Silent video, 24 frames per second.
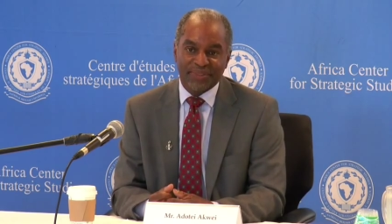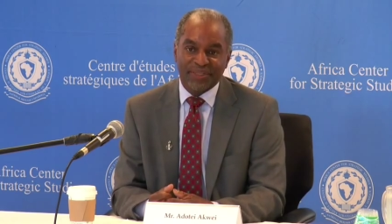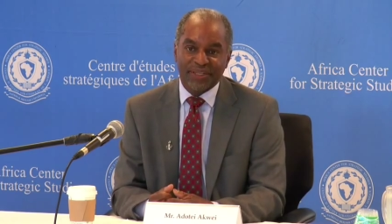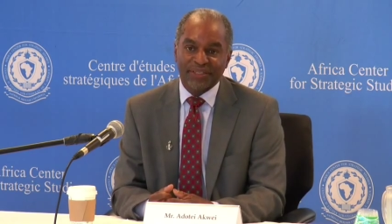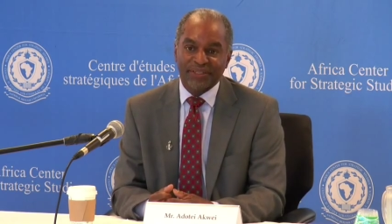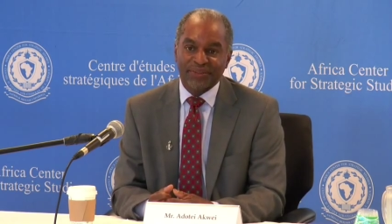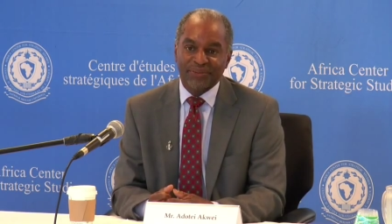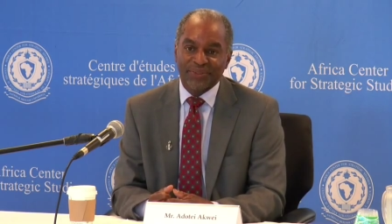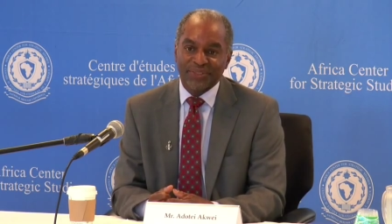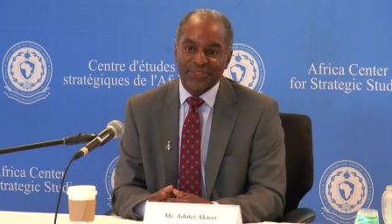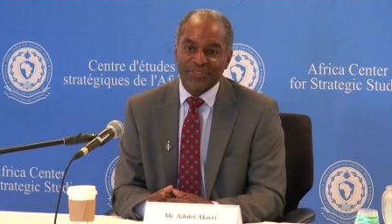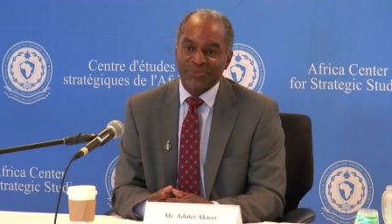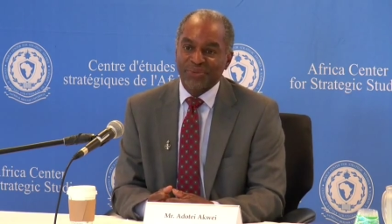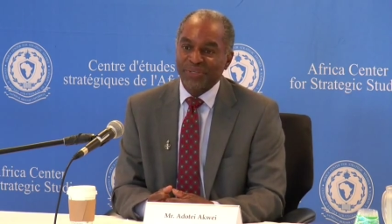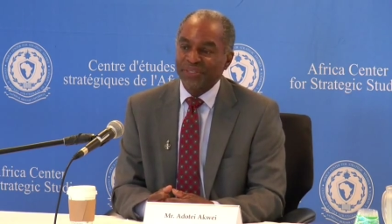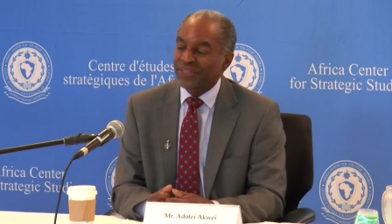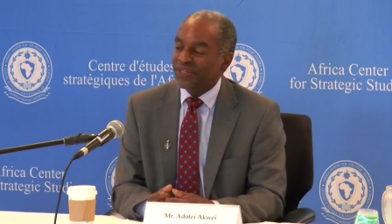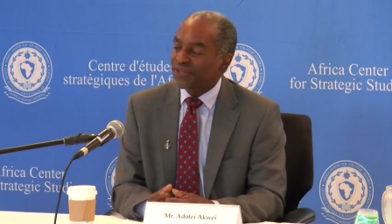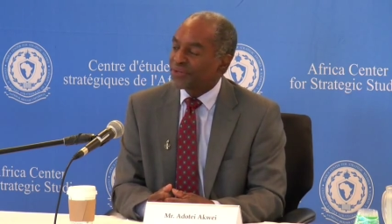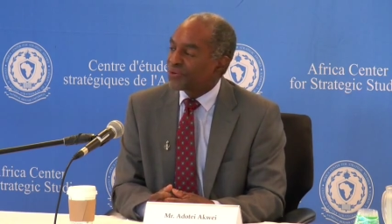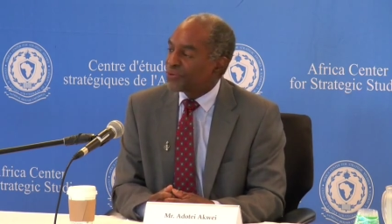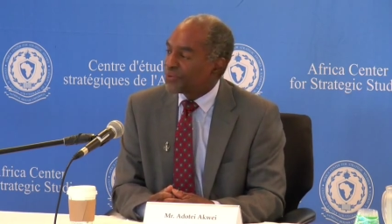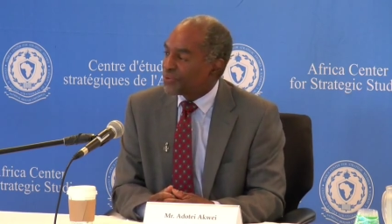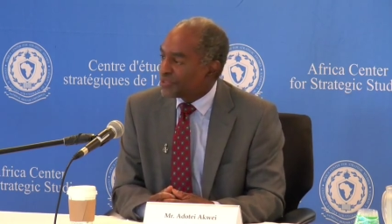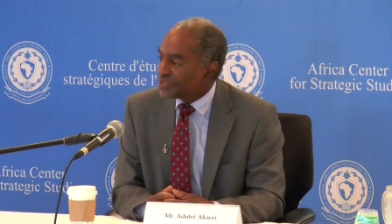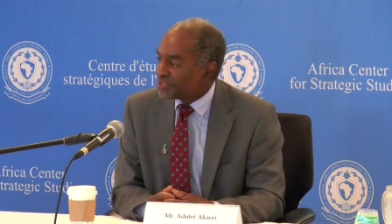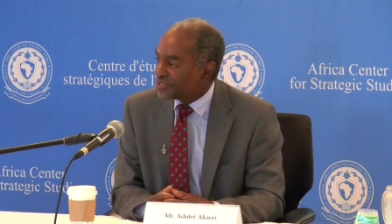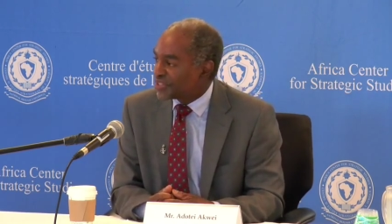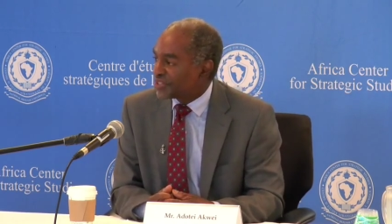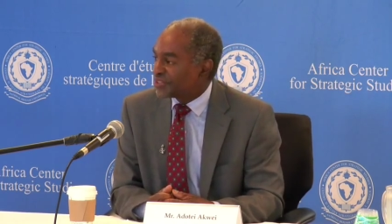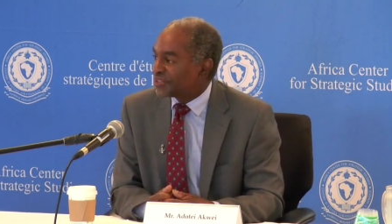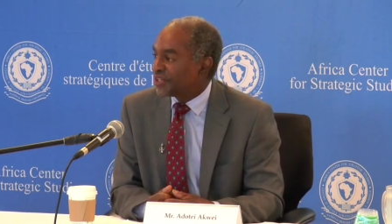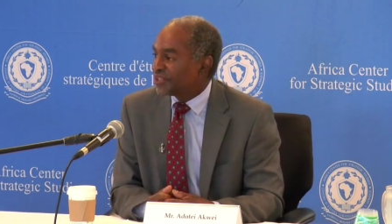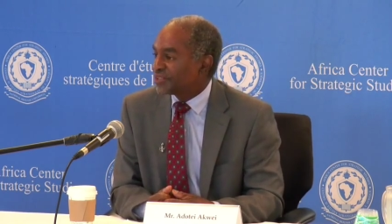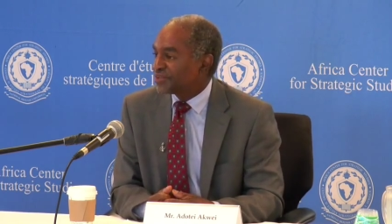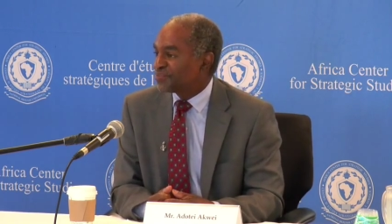In other words, where the courts
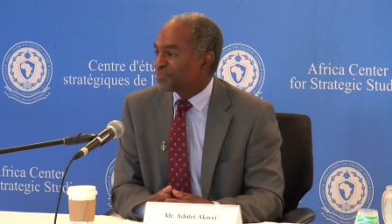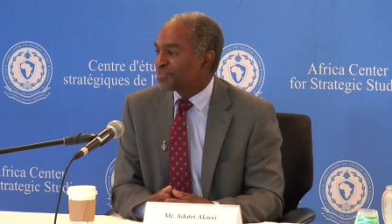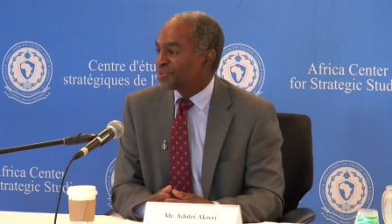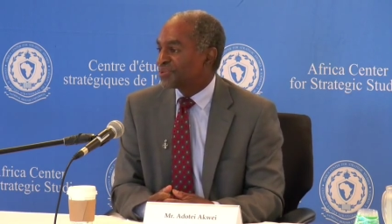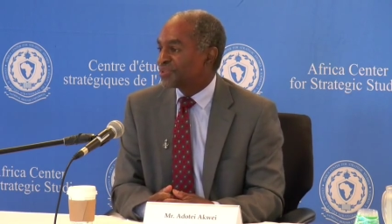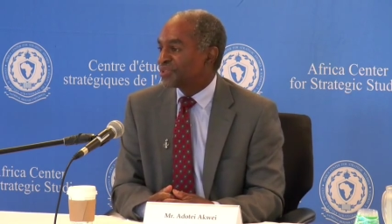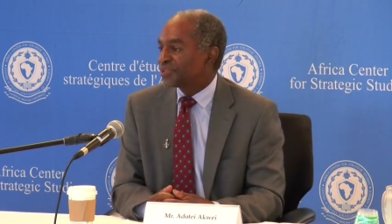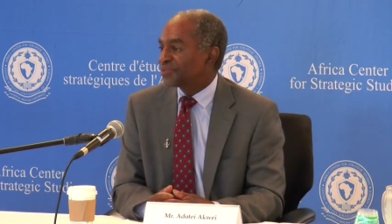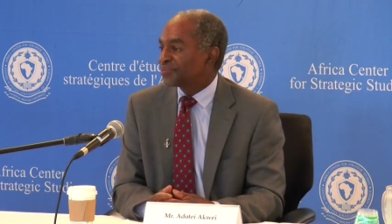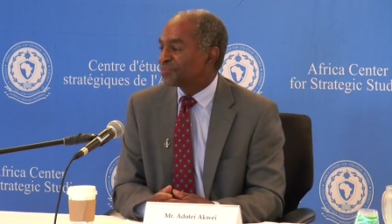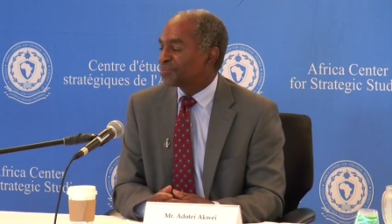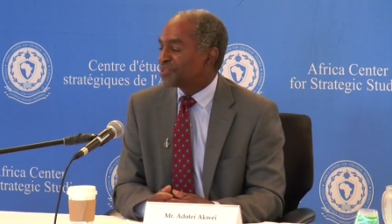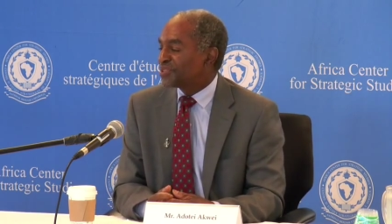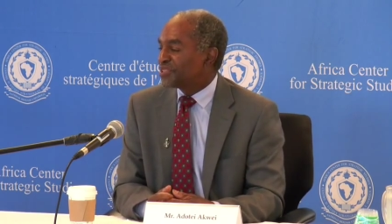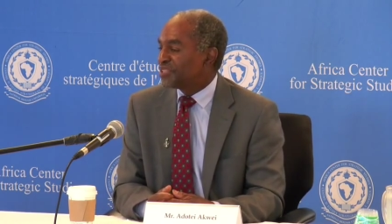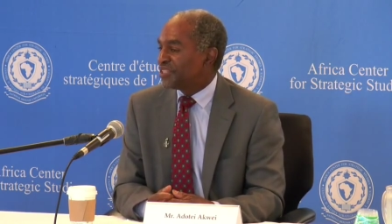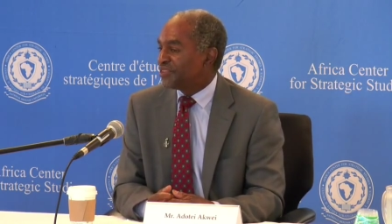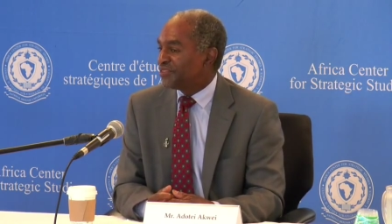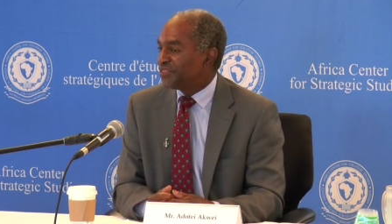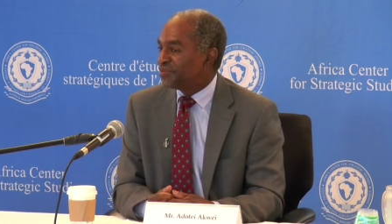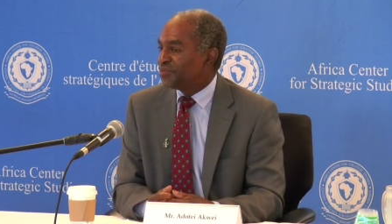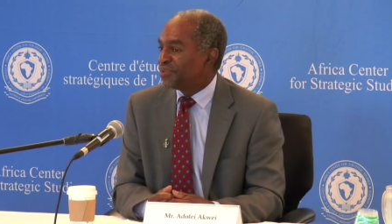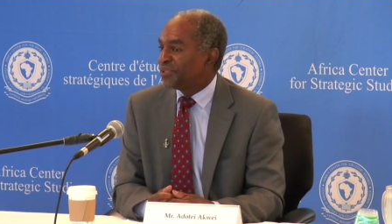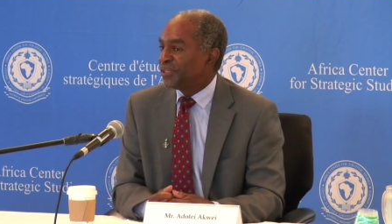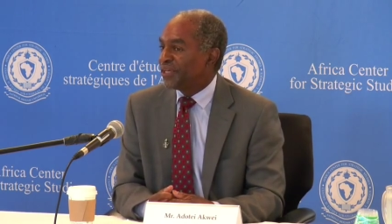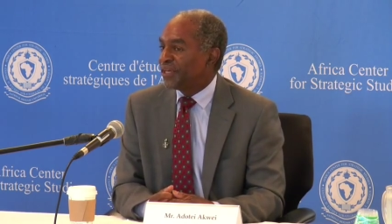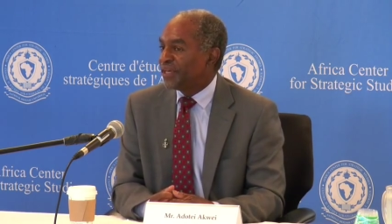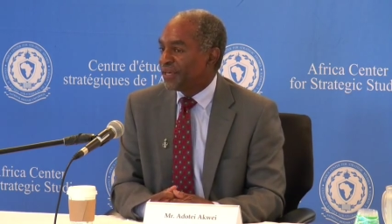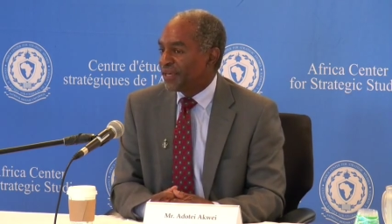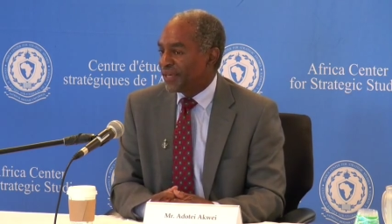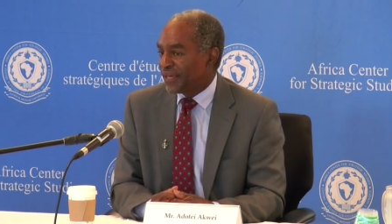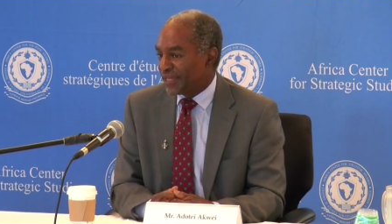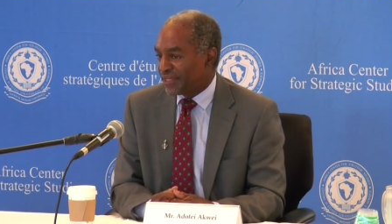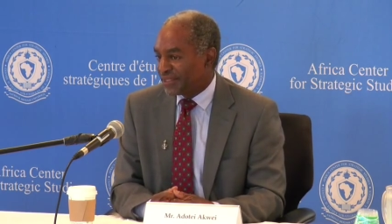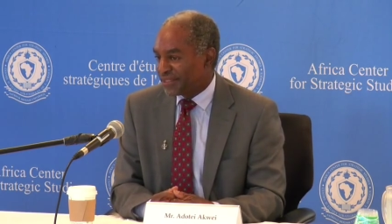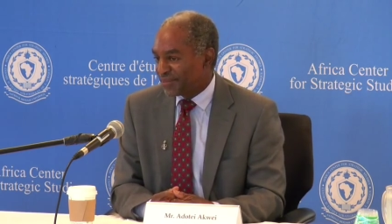are not per perceived to be
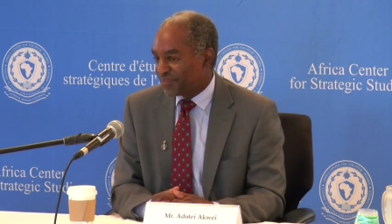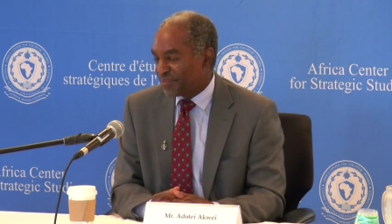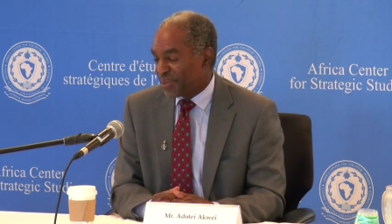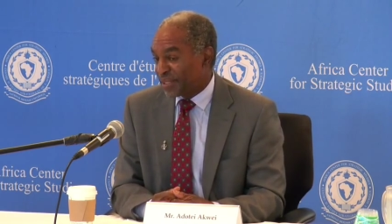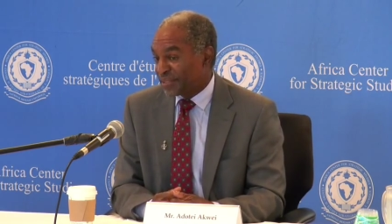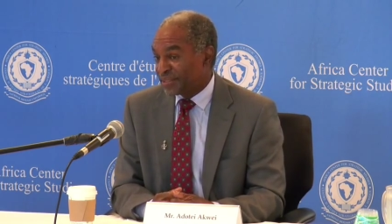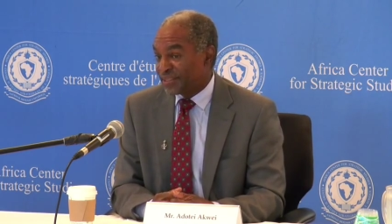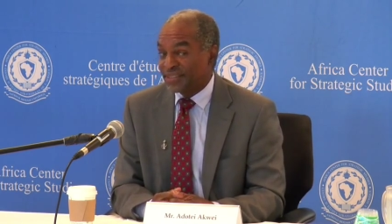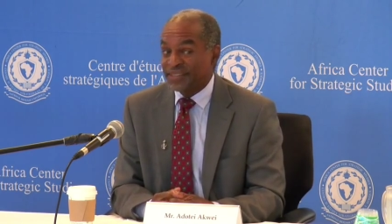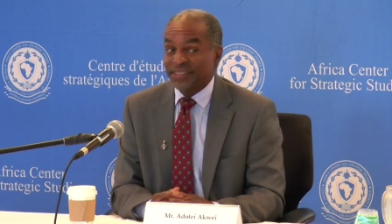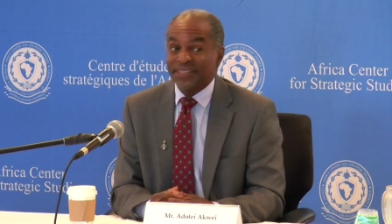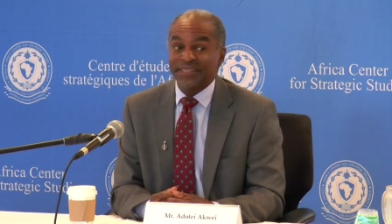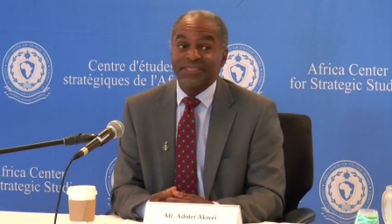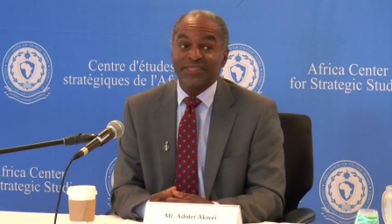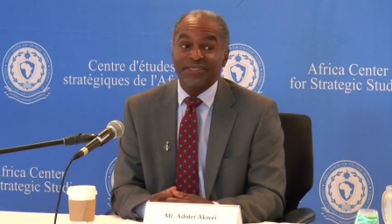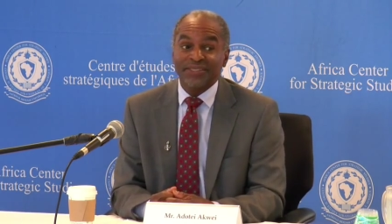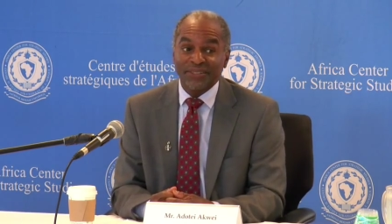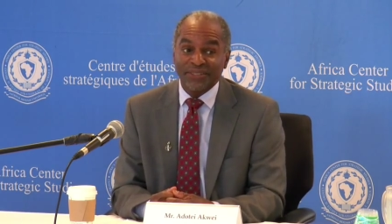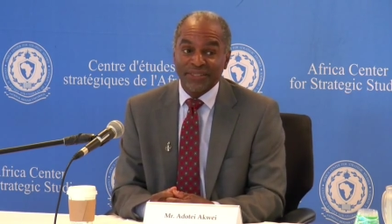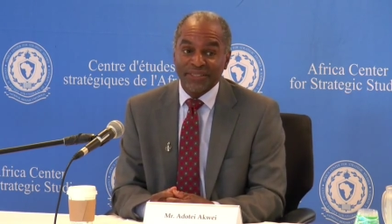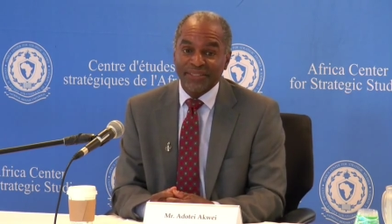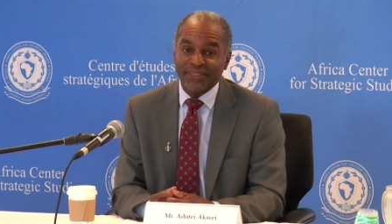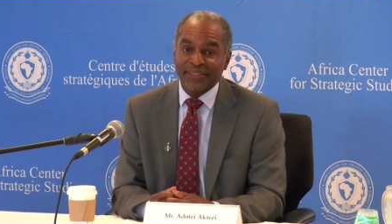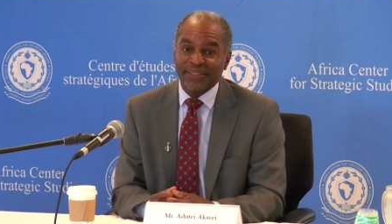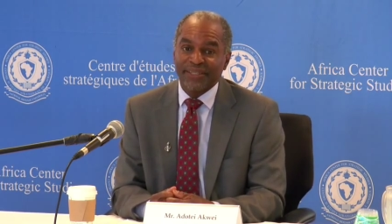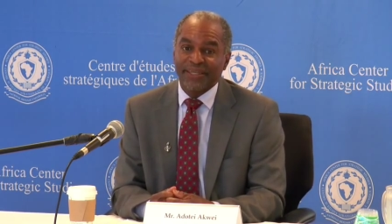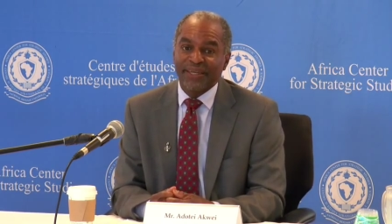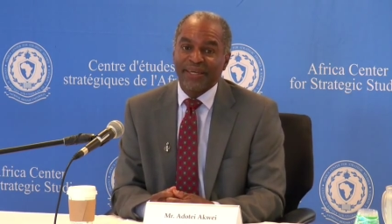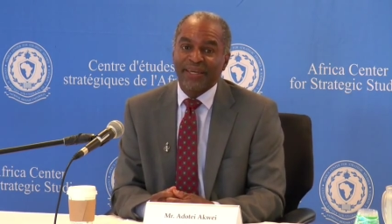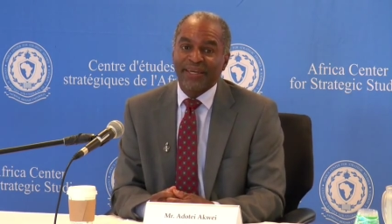independent and certainly